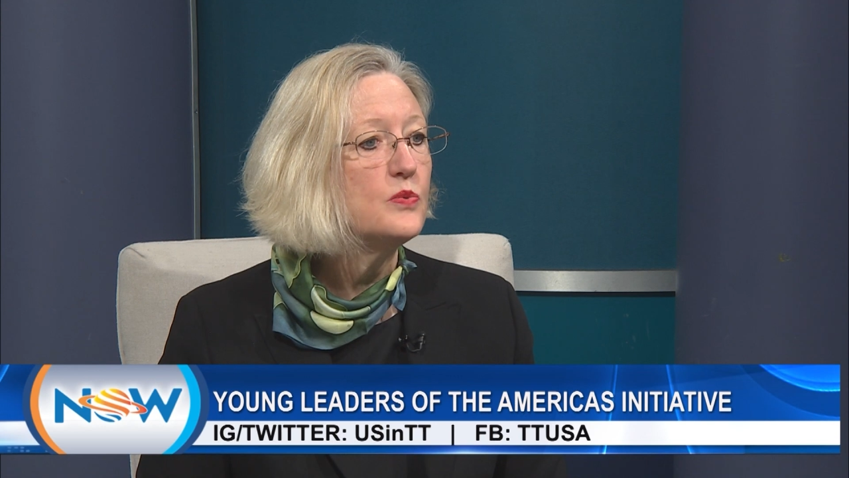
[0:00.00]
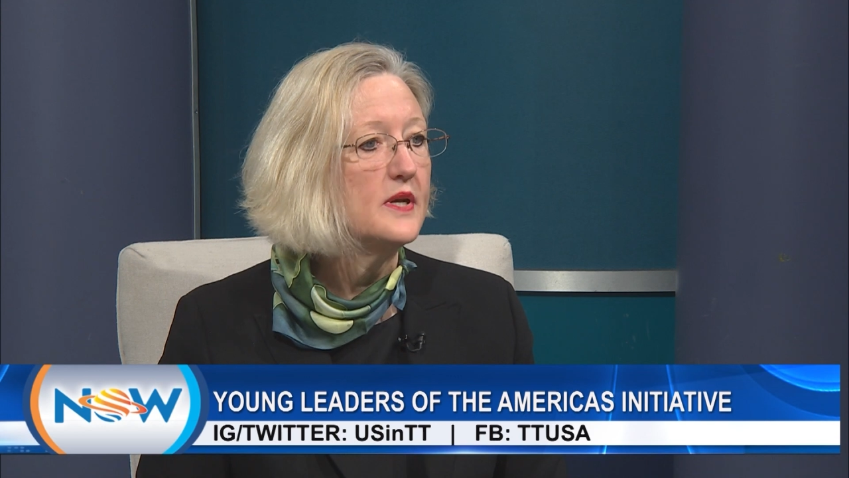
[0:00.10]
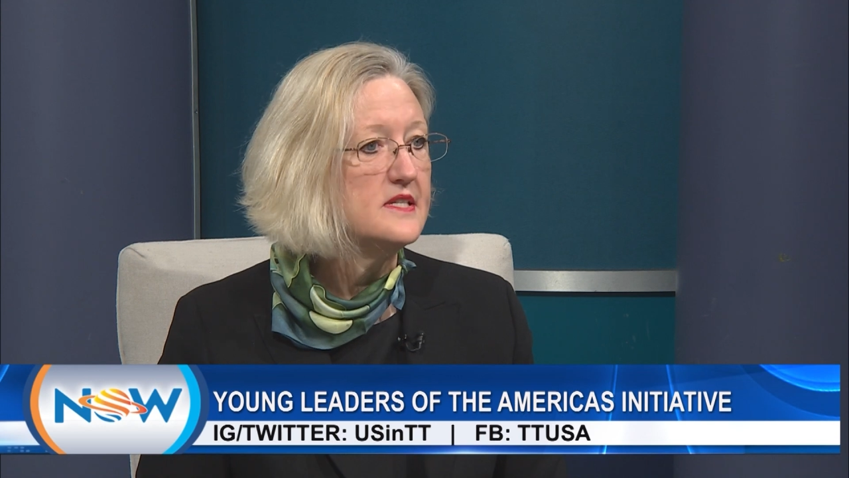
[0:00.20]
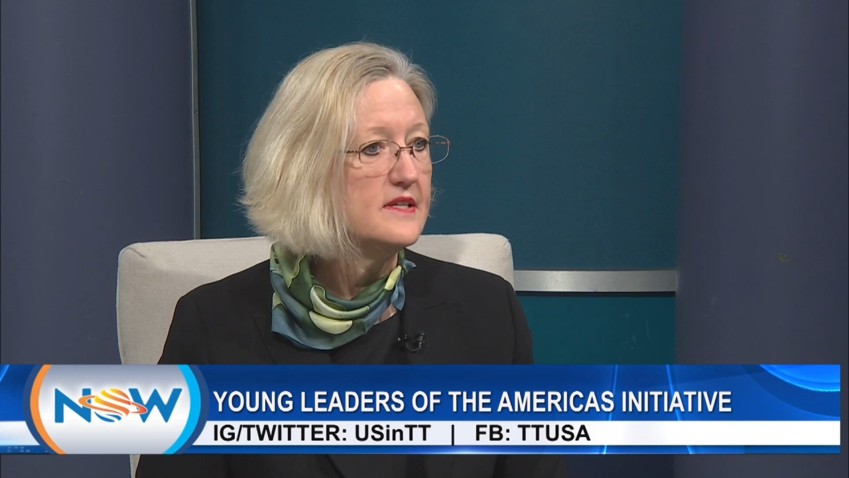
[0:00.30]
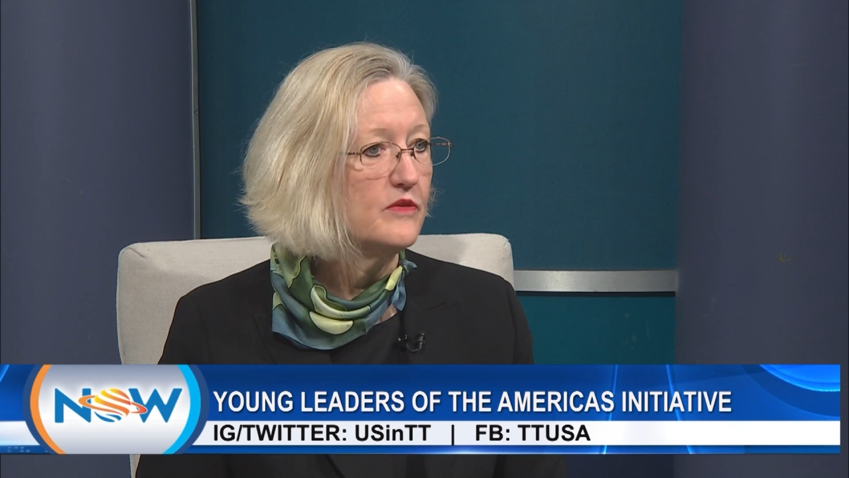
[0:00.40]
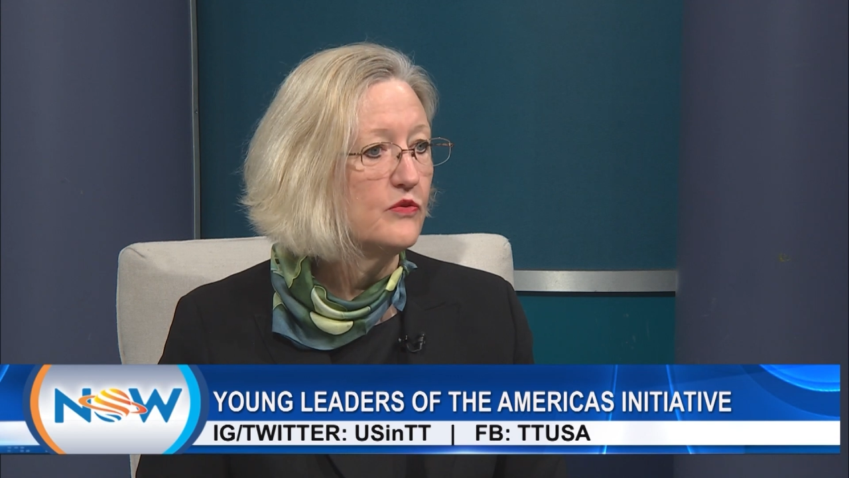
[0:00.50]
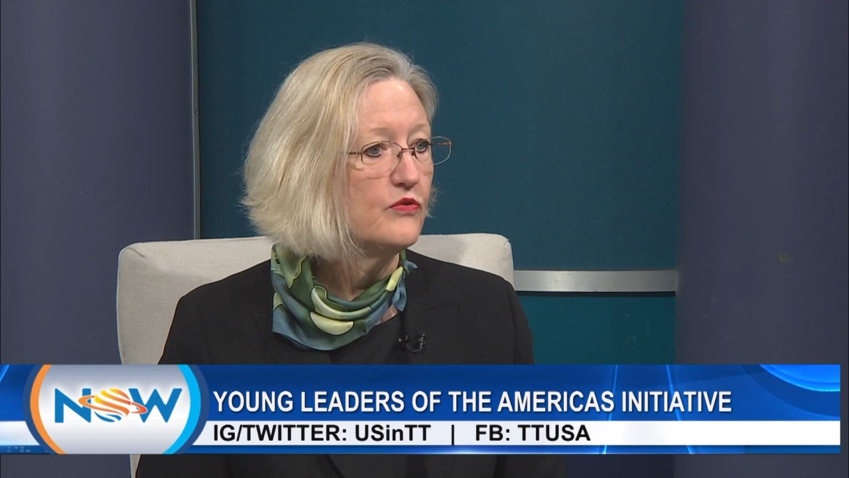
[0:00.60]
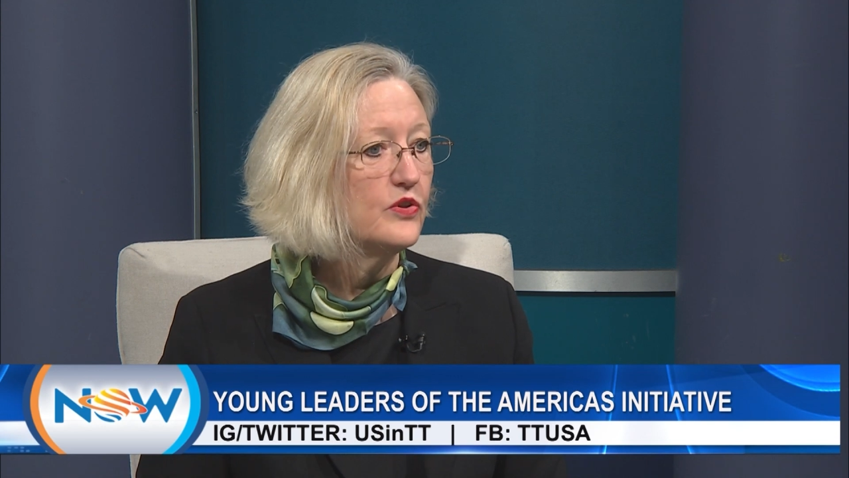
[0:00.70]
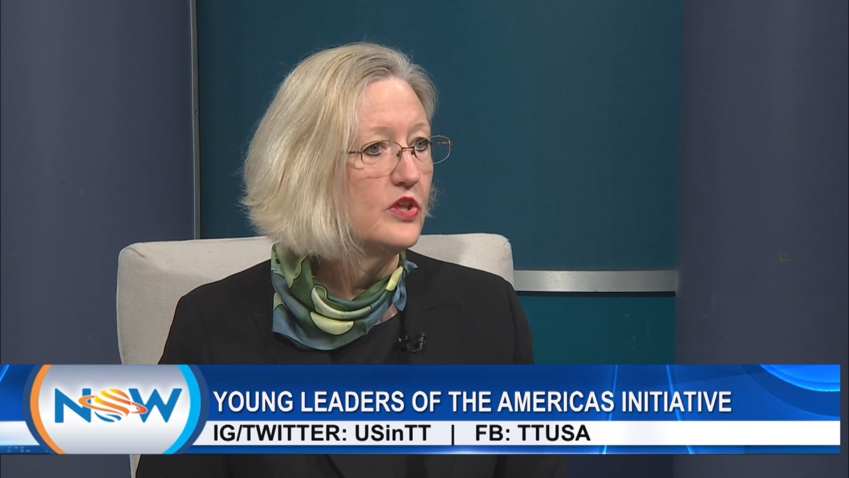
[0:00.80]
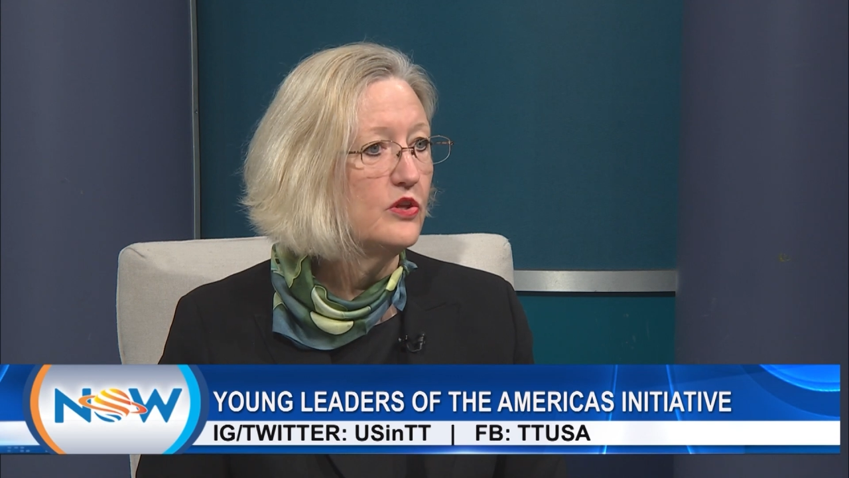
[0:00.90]
27th
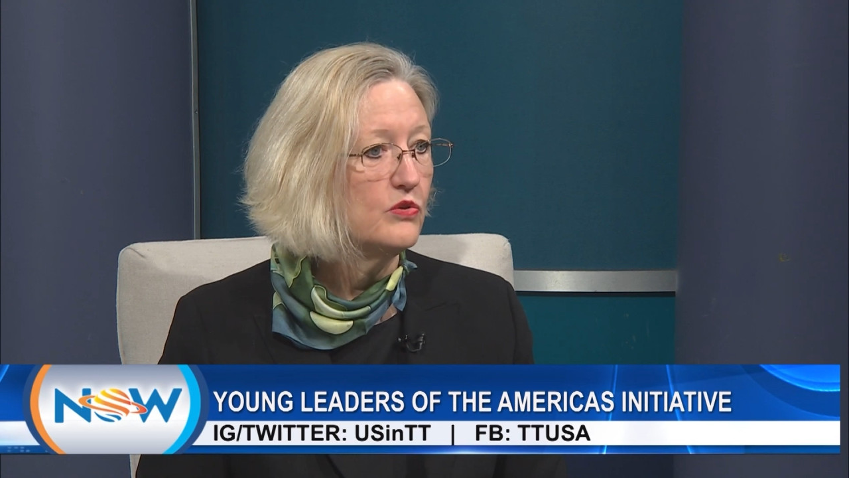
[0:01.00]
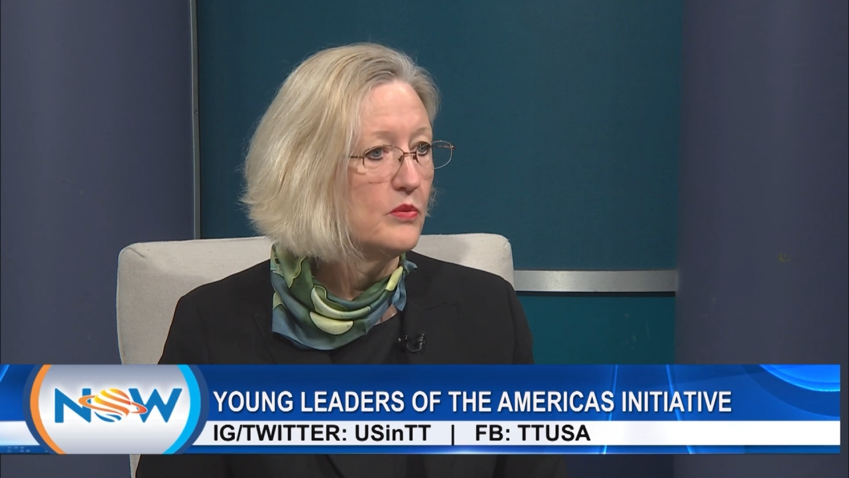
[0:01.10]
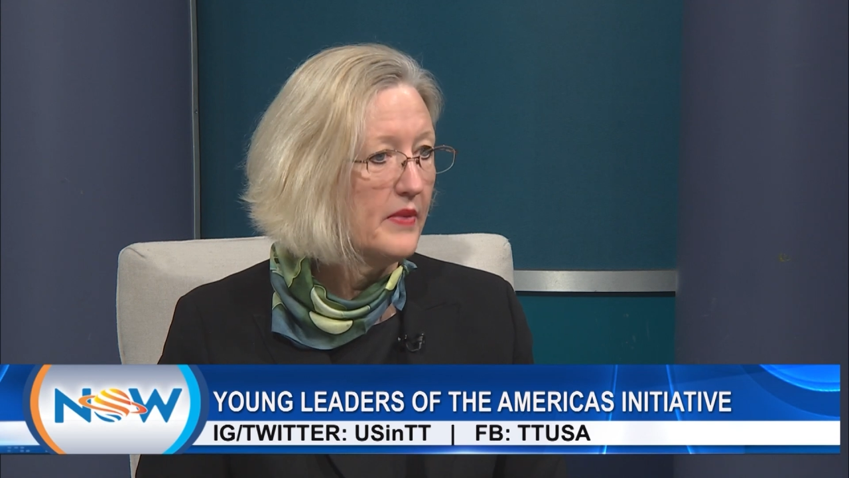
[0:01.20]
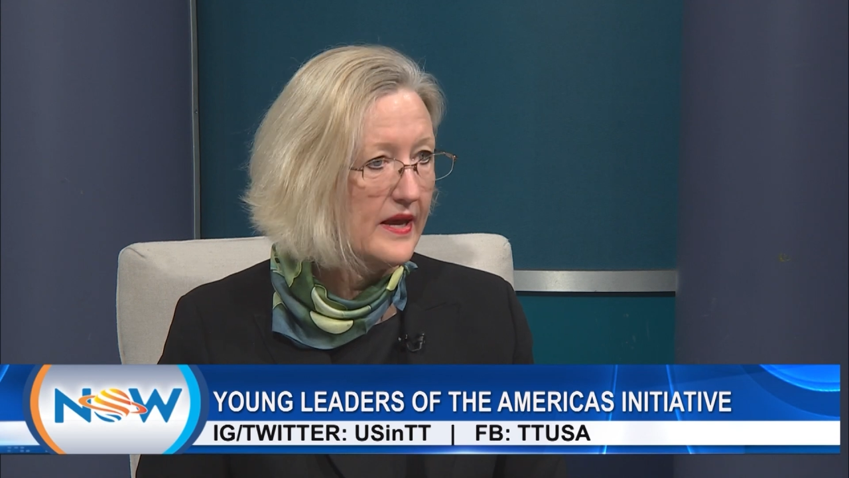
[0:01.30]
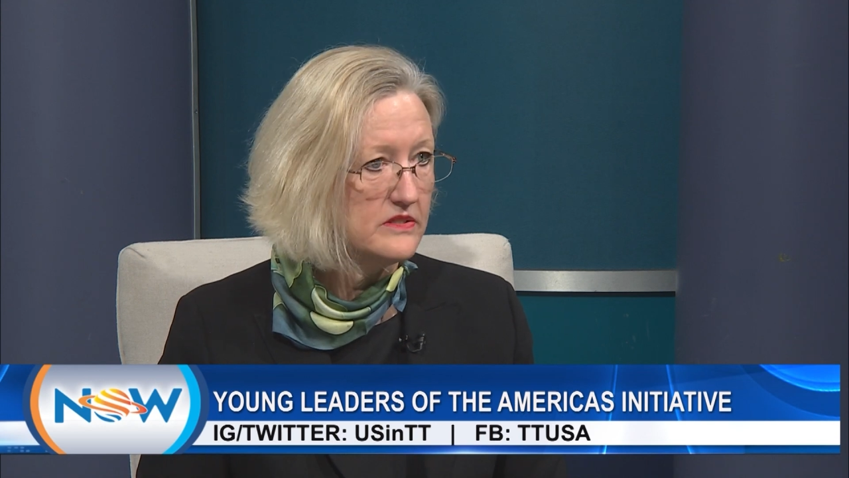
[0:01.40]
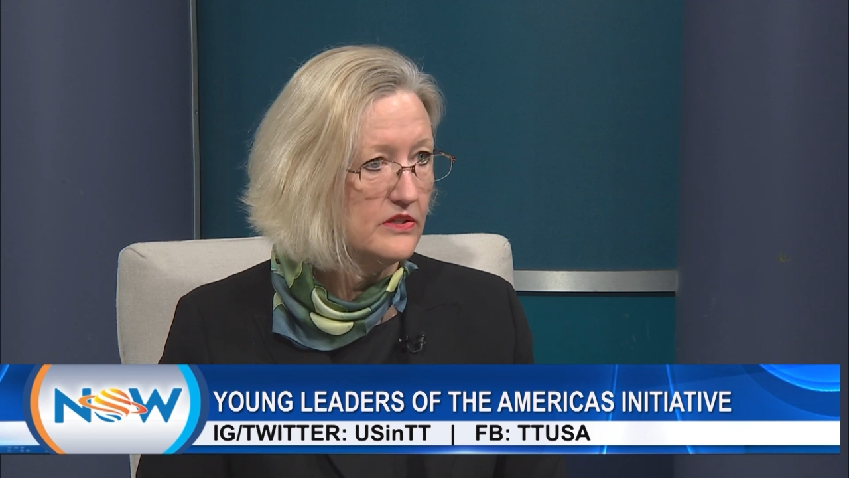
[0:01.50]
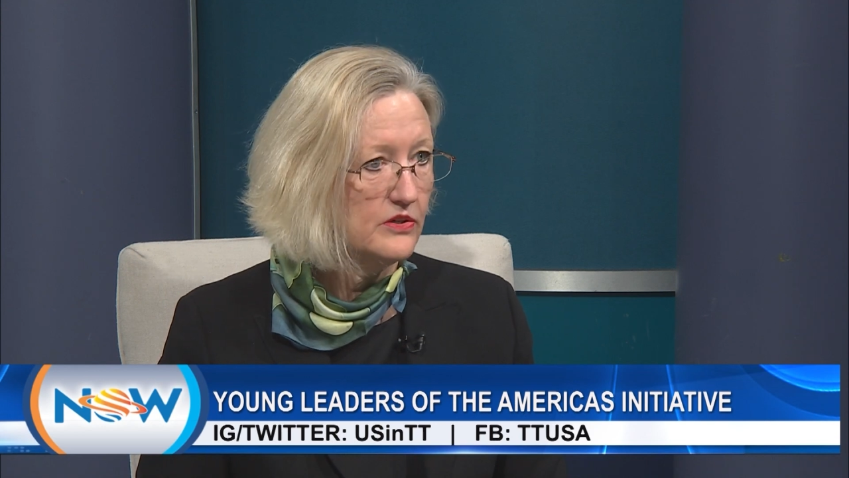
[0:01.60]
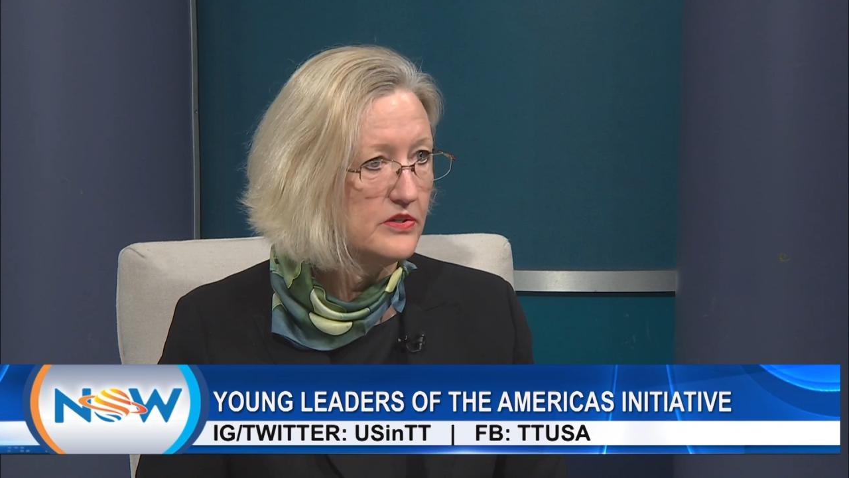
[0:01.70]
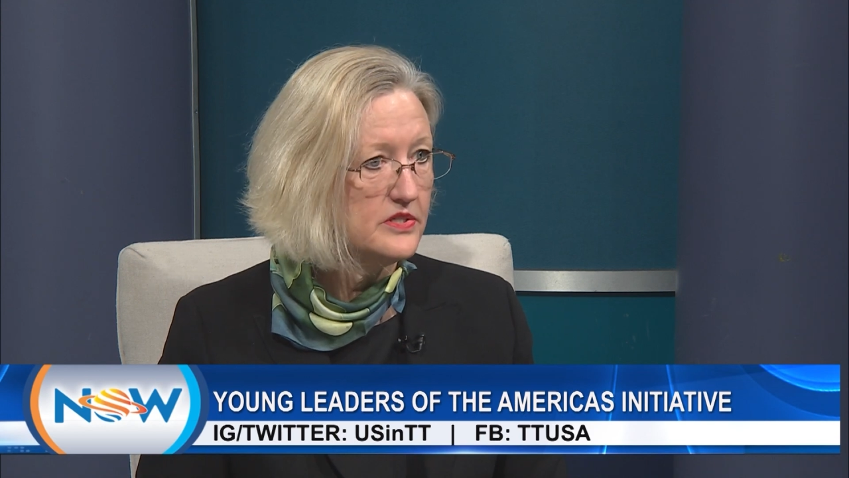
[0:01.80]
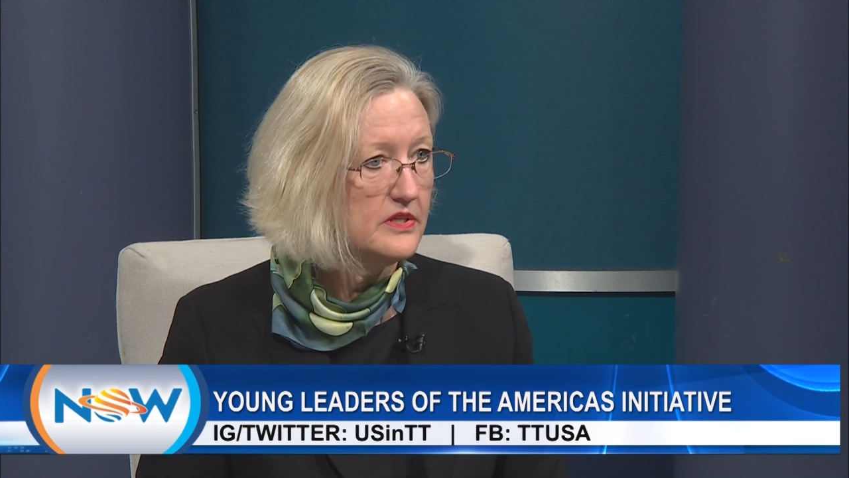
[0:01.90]
for the Youth
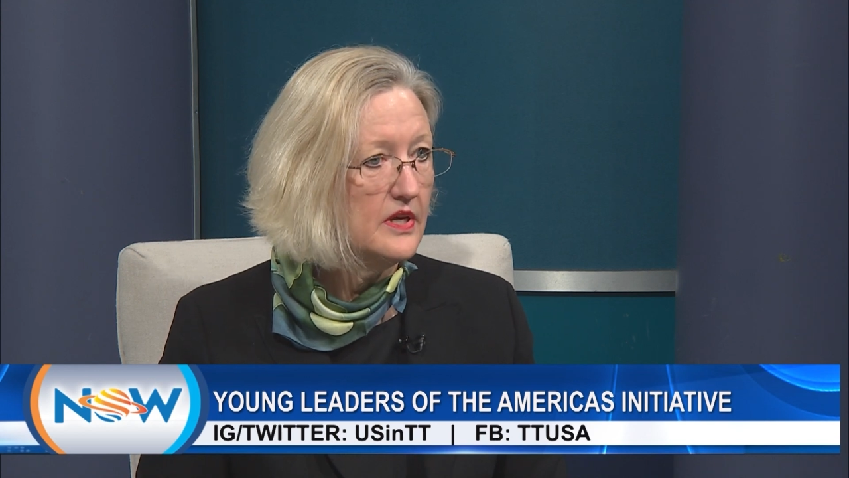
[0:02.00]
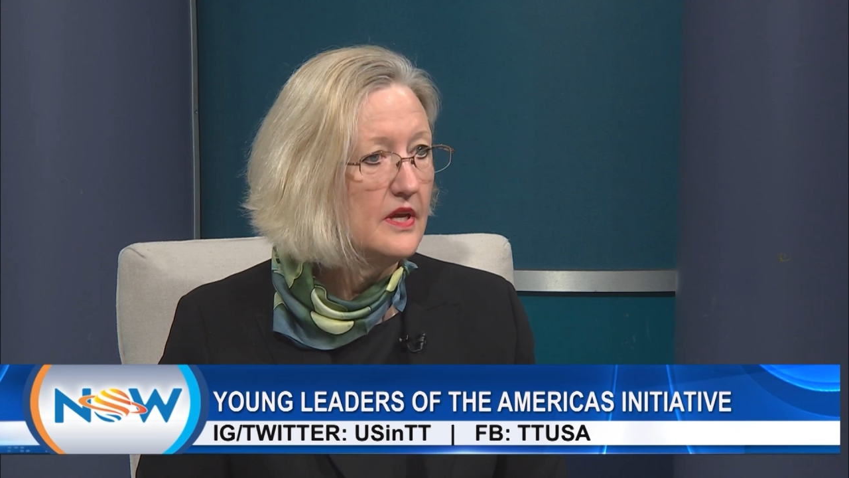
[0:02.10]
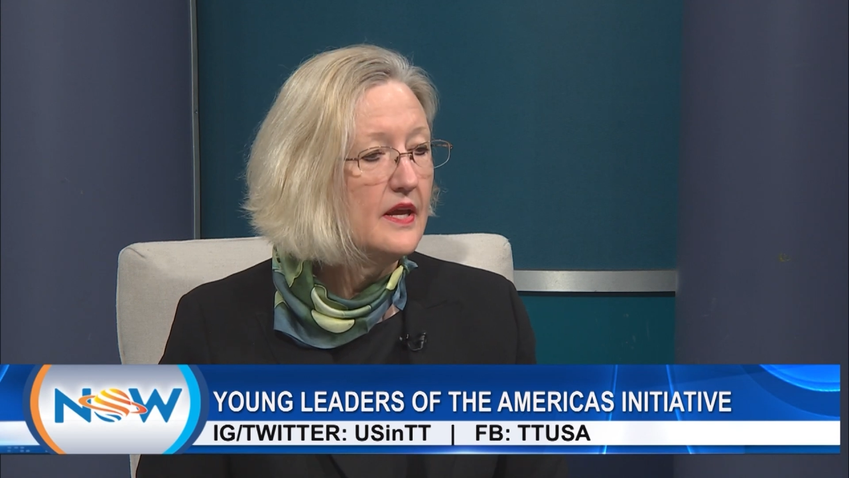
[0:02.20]
Ambassadors.